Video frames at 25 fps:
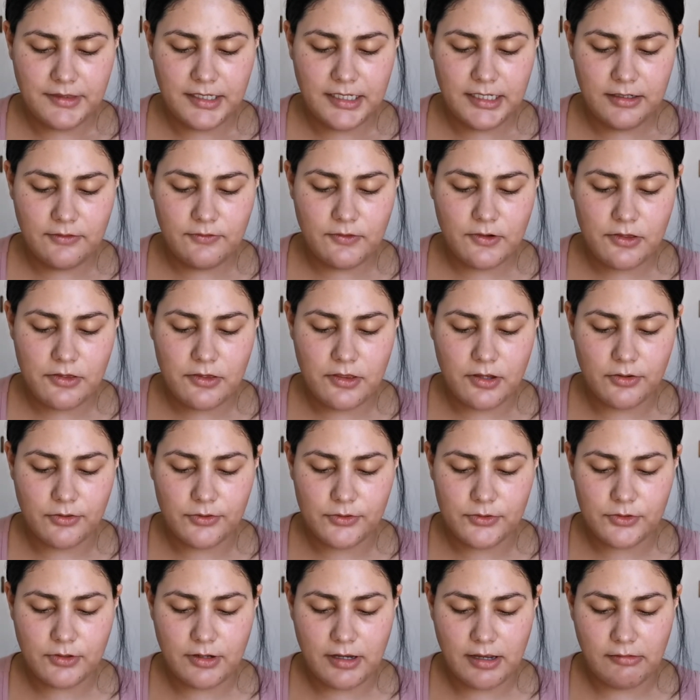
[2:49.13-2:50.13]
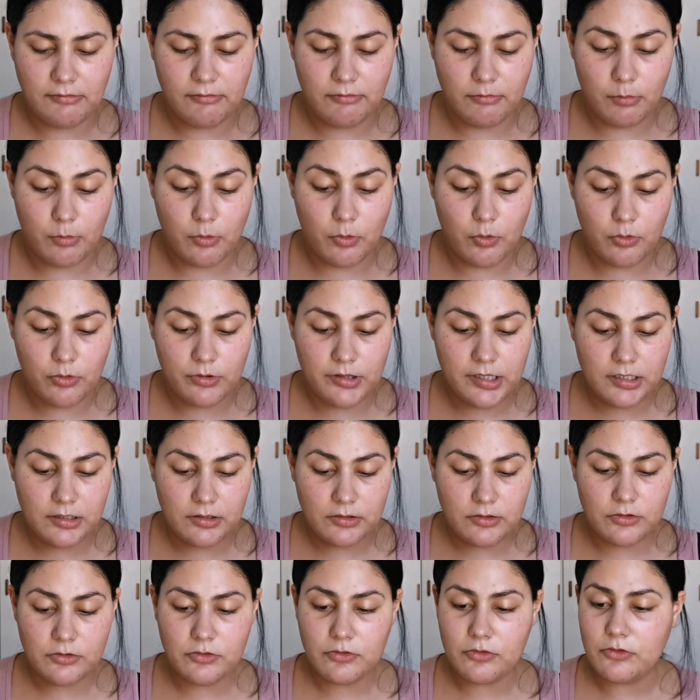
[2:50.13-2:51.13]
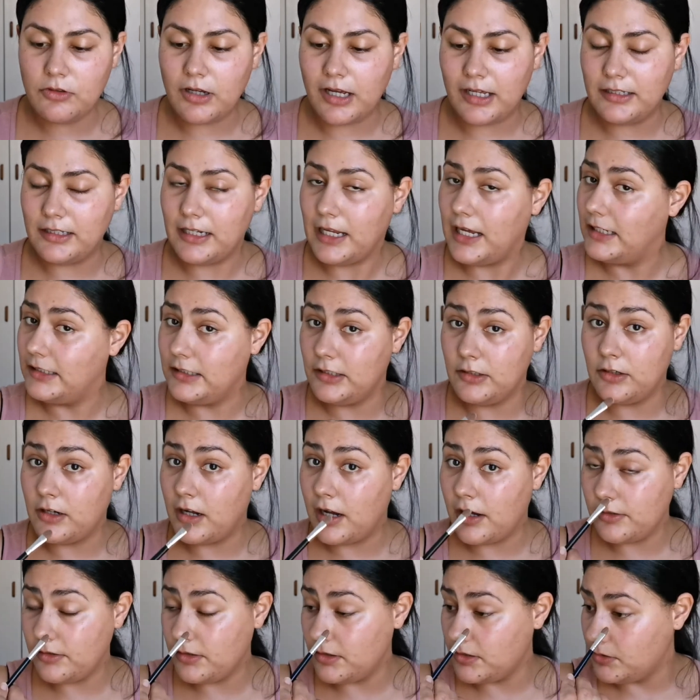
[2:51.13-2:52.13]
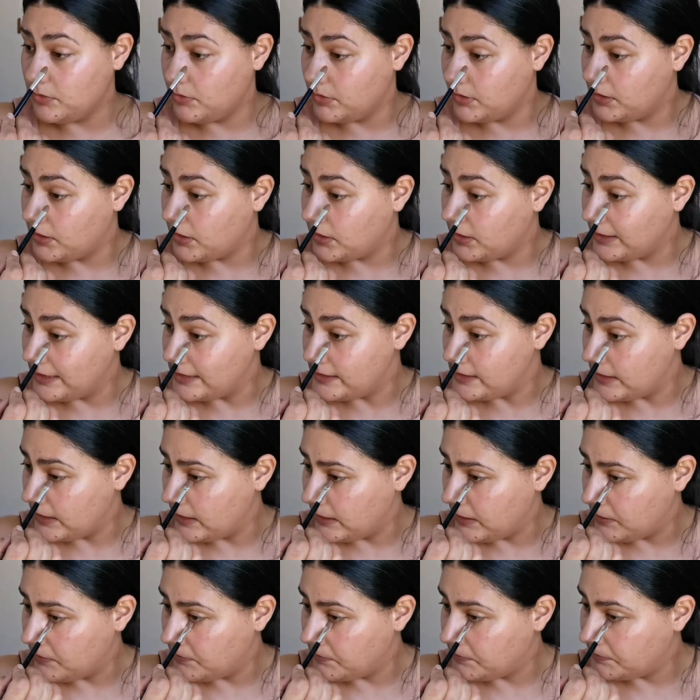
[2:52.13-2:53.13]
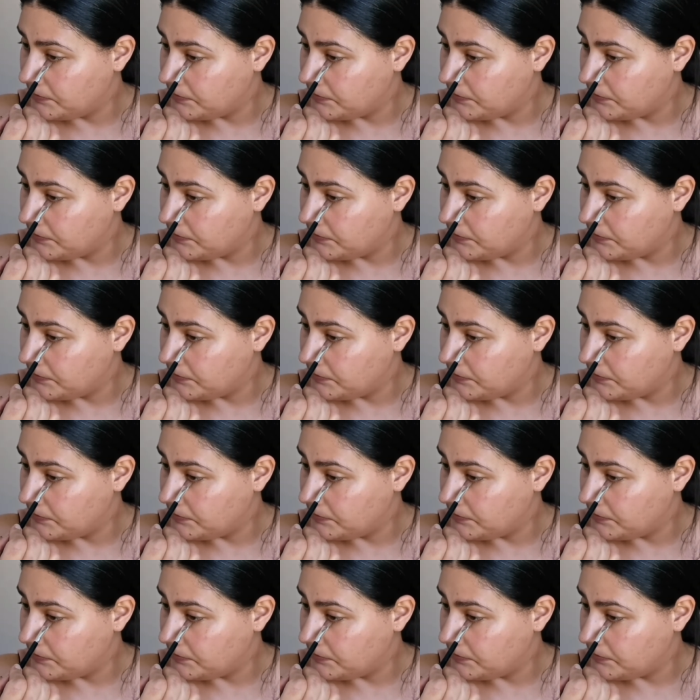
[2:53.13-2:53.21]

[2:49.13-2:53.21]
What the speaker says: Even those who have more than 2, I don't know how you do it, honestly.